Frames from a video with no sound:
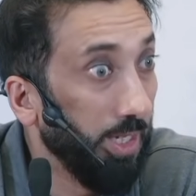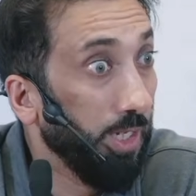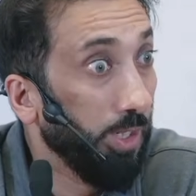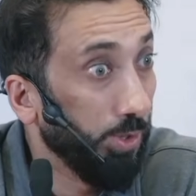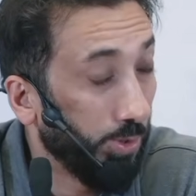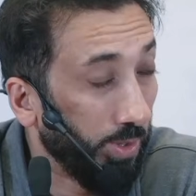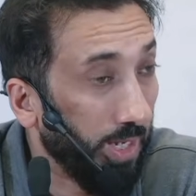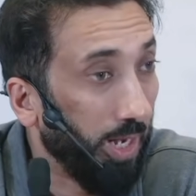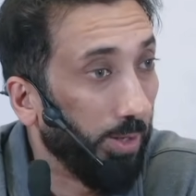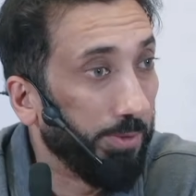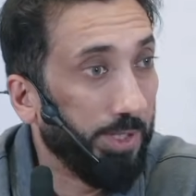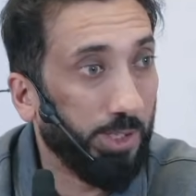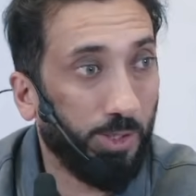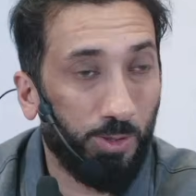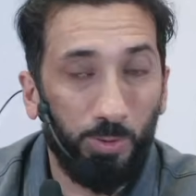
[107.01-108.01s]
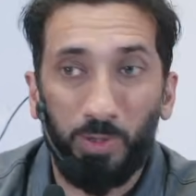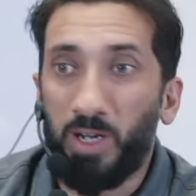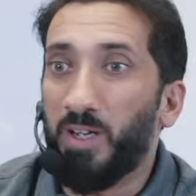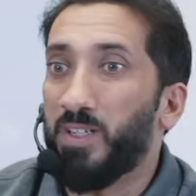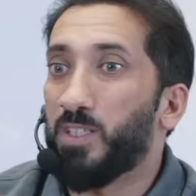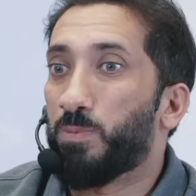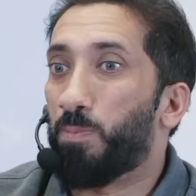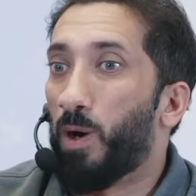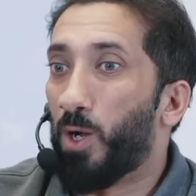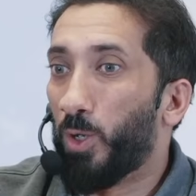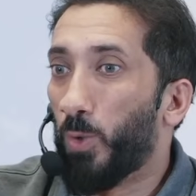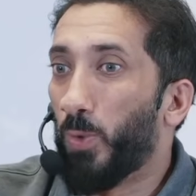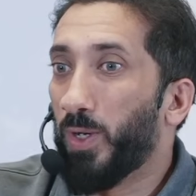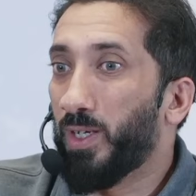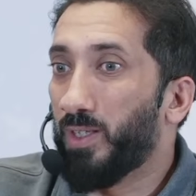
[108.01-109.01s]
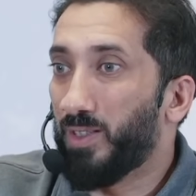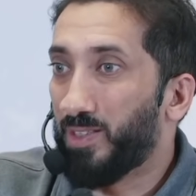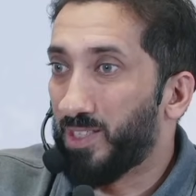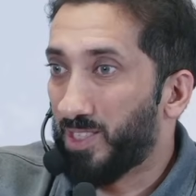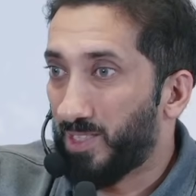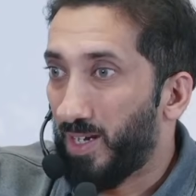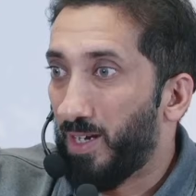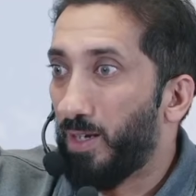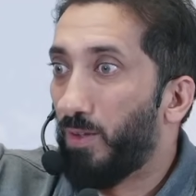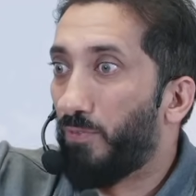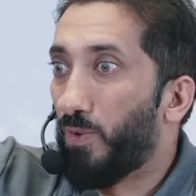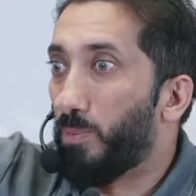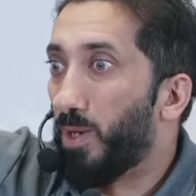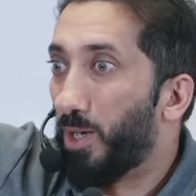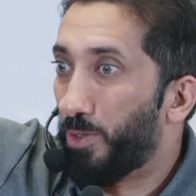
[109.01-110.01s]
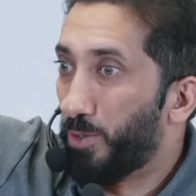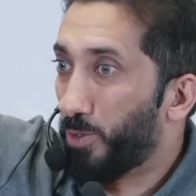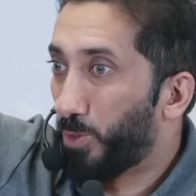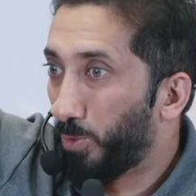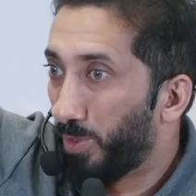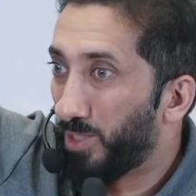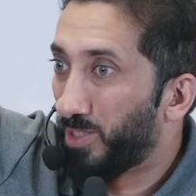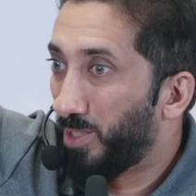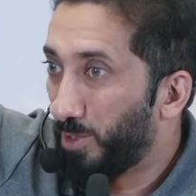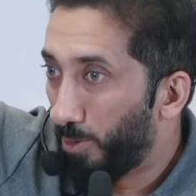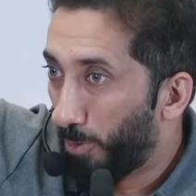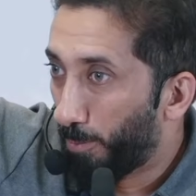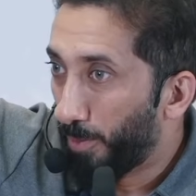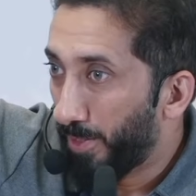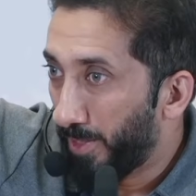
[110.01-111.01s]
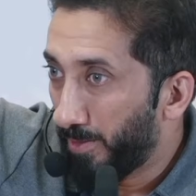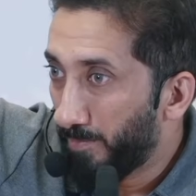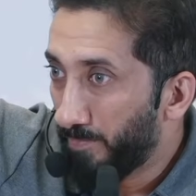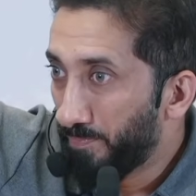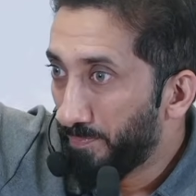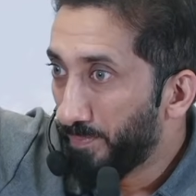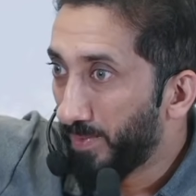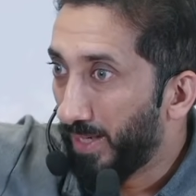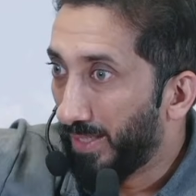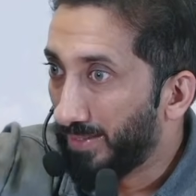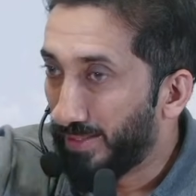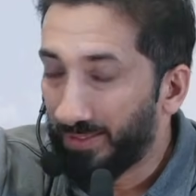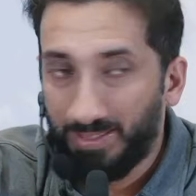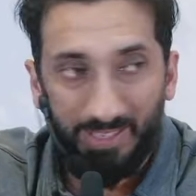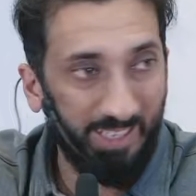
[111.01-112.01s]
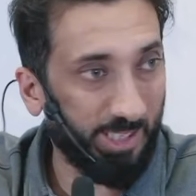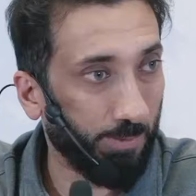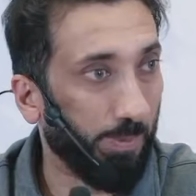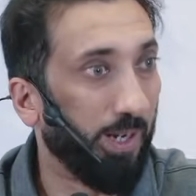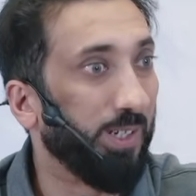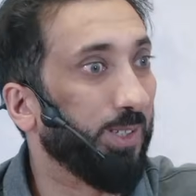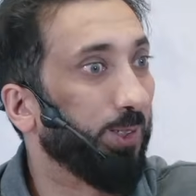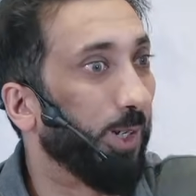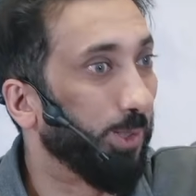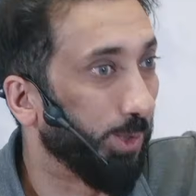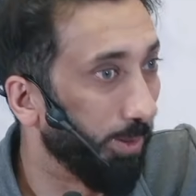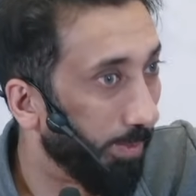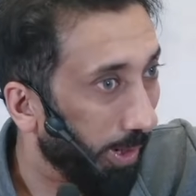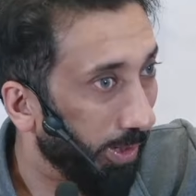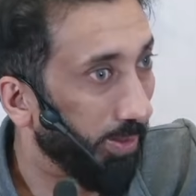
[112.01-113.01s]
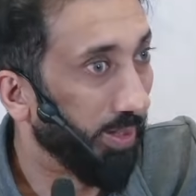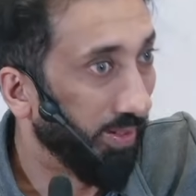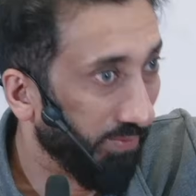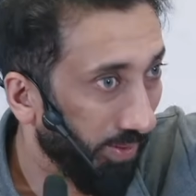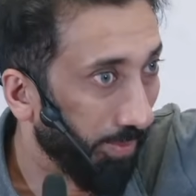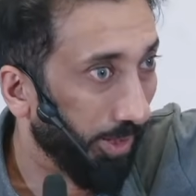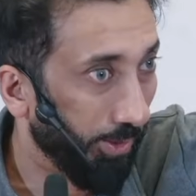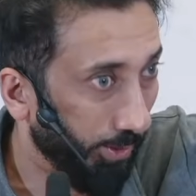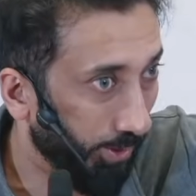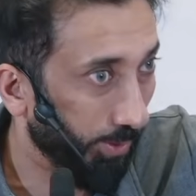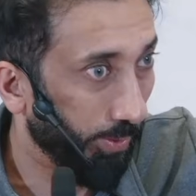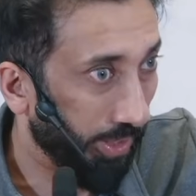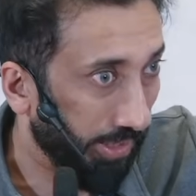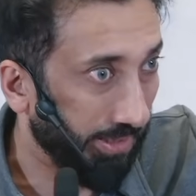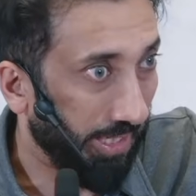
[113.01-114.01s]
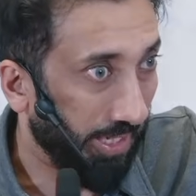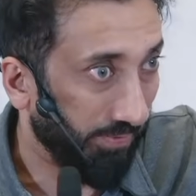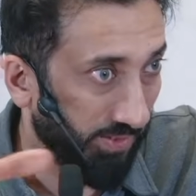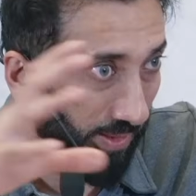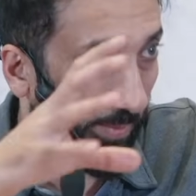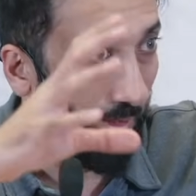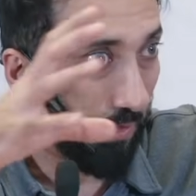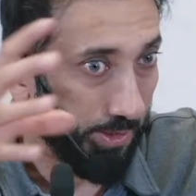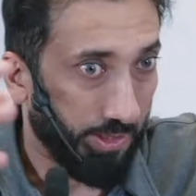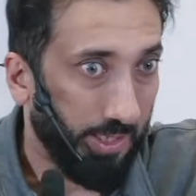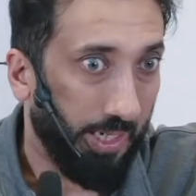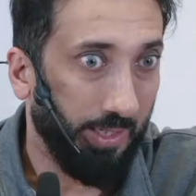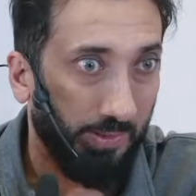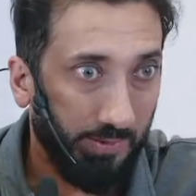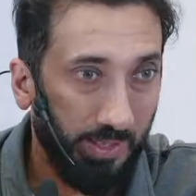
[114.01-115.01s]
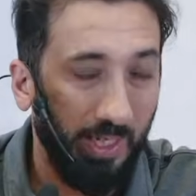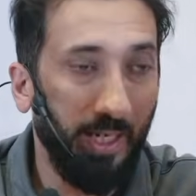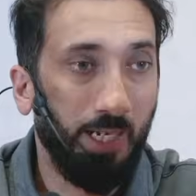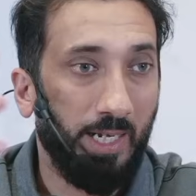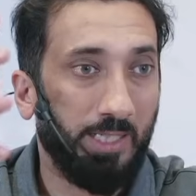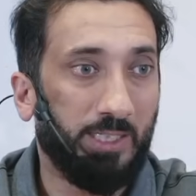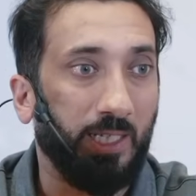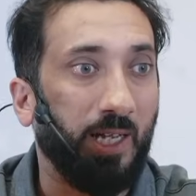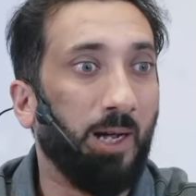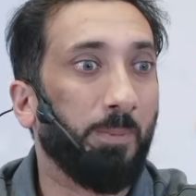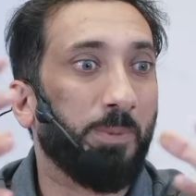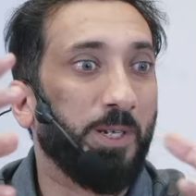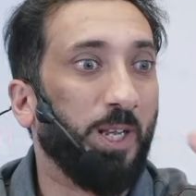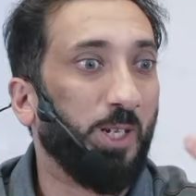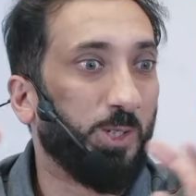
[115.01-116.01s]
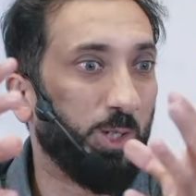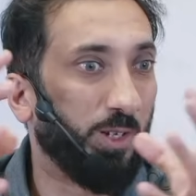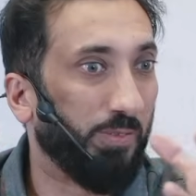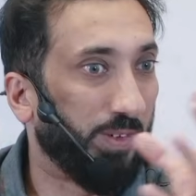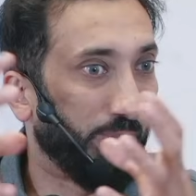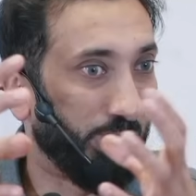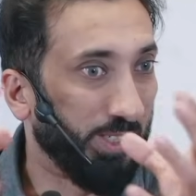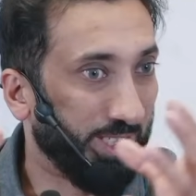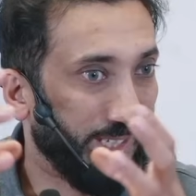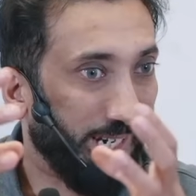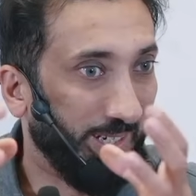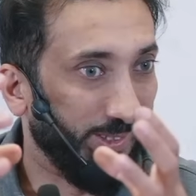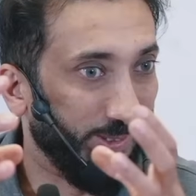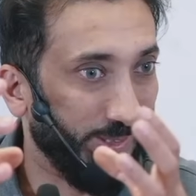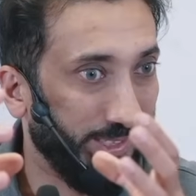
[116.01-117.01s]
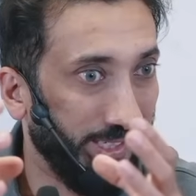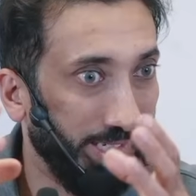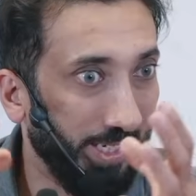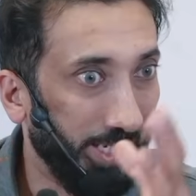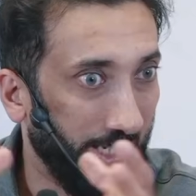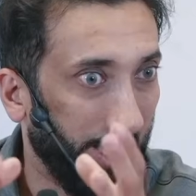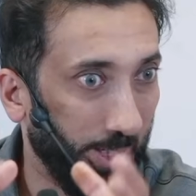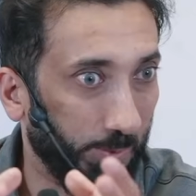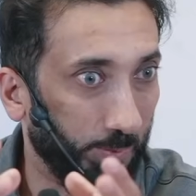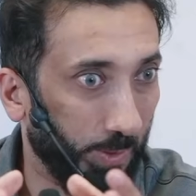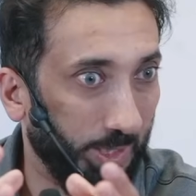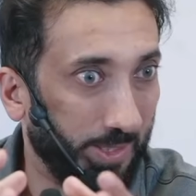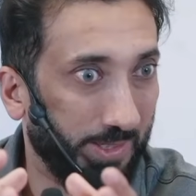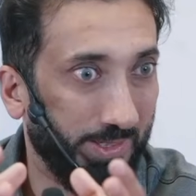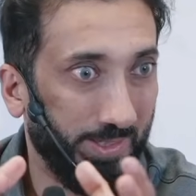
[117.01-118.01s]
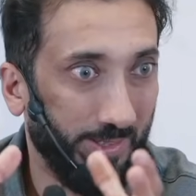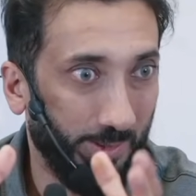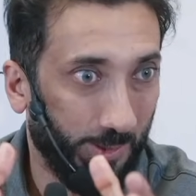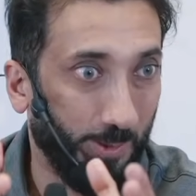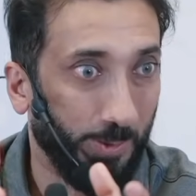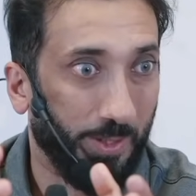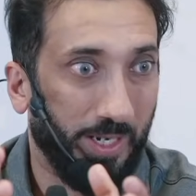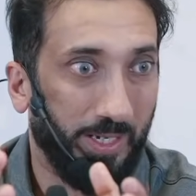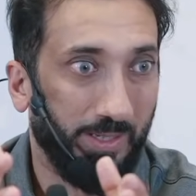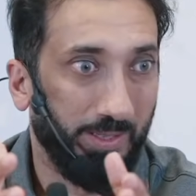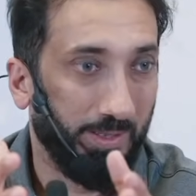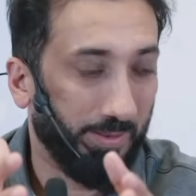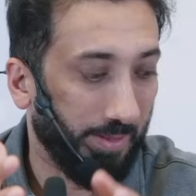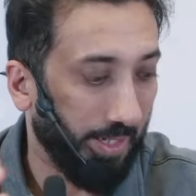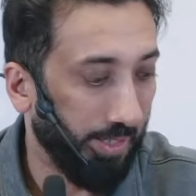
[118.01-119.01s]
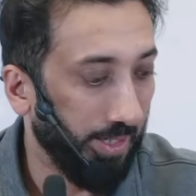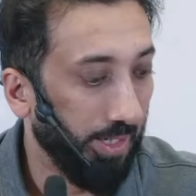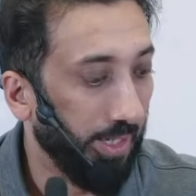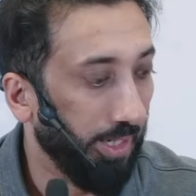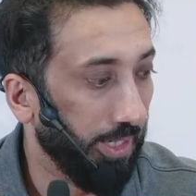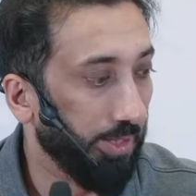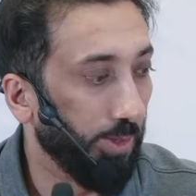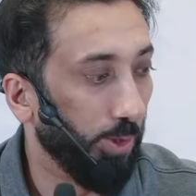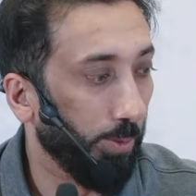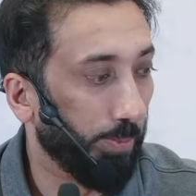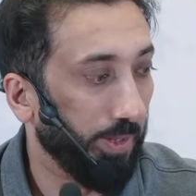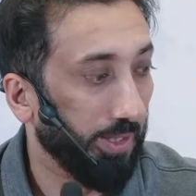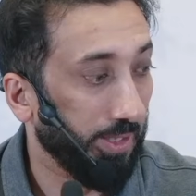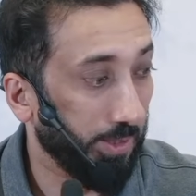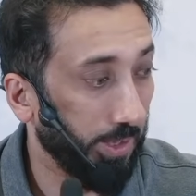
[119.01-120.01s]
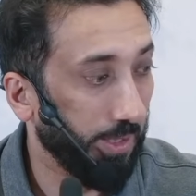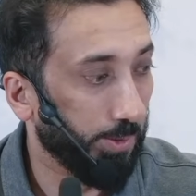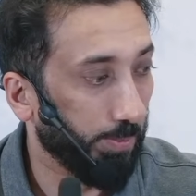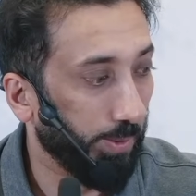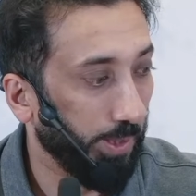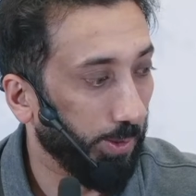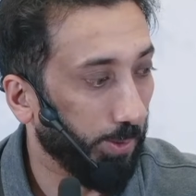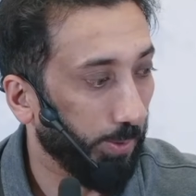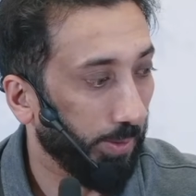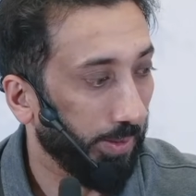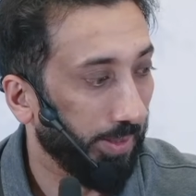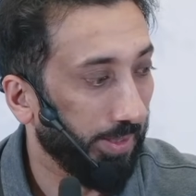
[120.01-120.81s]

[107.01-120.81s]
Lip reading: So now this surah is borrowing the style from other surahs in the opening, and then the next part is also borrowing from other surahs that have similar styles. It's a combination of different styles in one surah, right? In the opening. It's pretty cool.